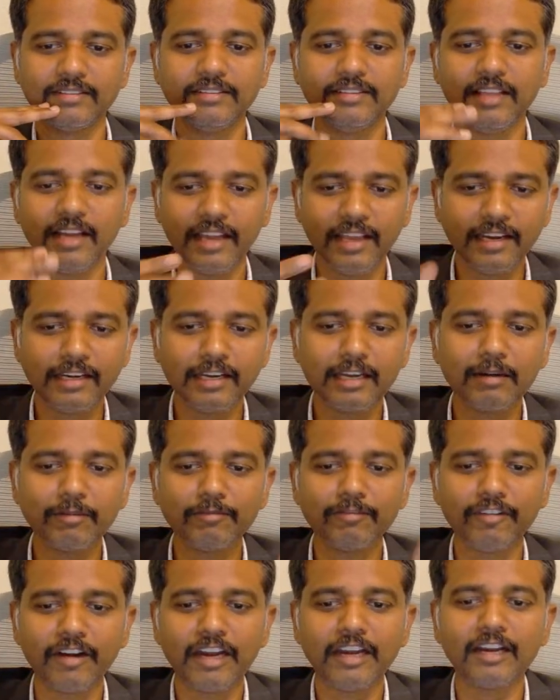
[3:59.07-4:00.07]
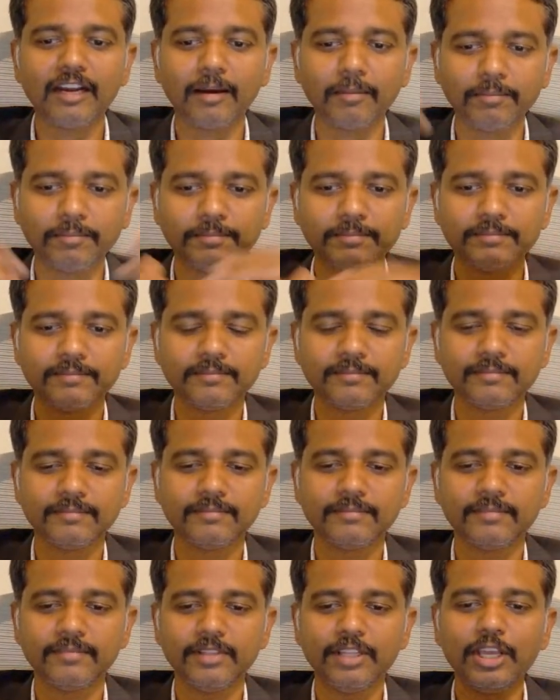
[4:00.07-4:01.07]
The income went up,
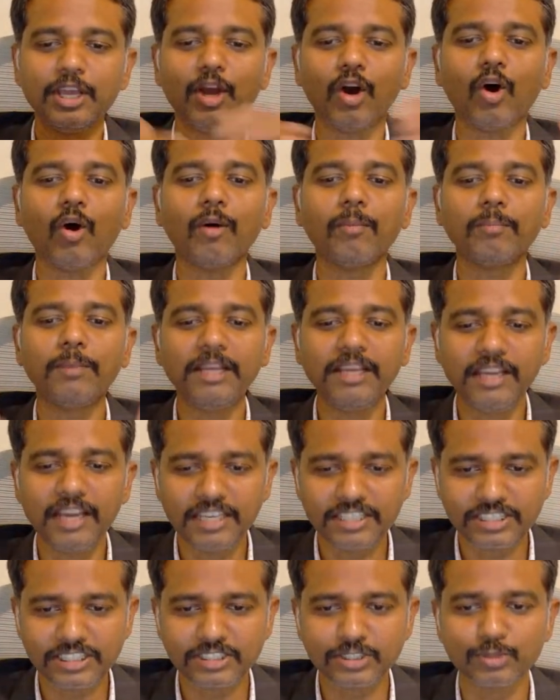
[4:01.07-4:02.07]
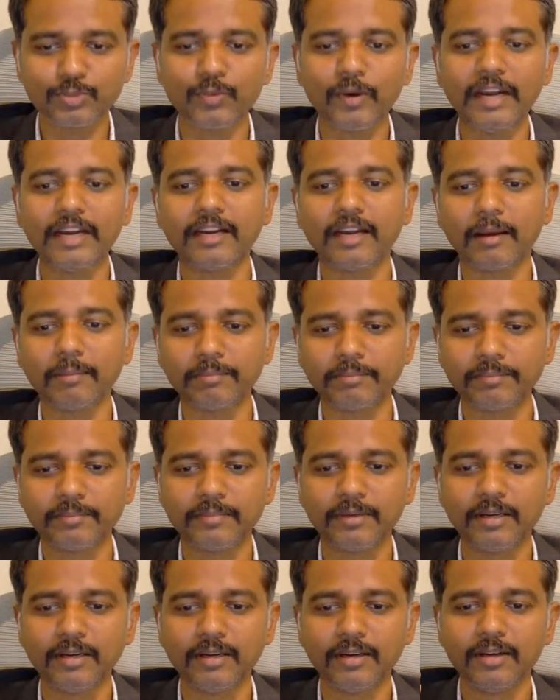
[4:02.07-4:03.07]
the obligations went up,
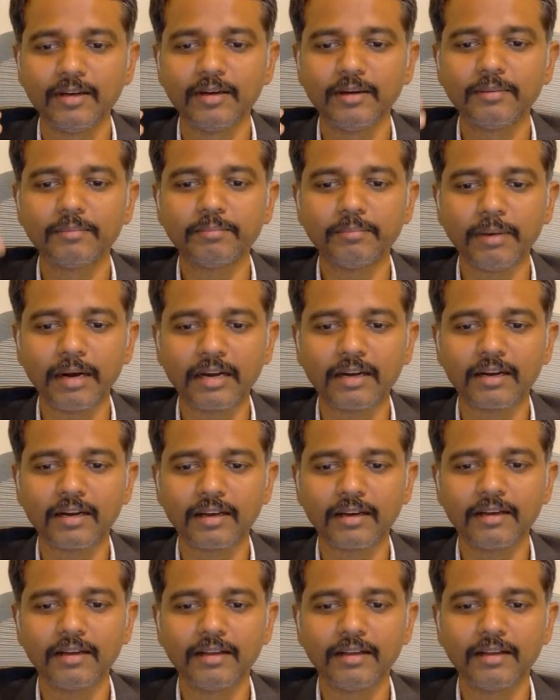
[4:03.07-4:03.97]
but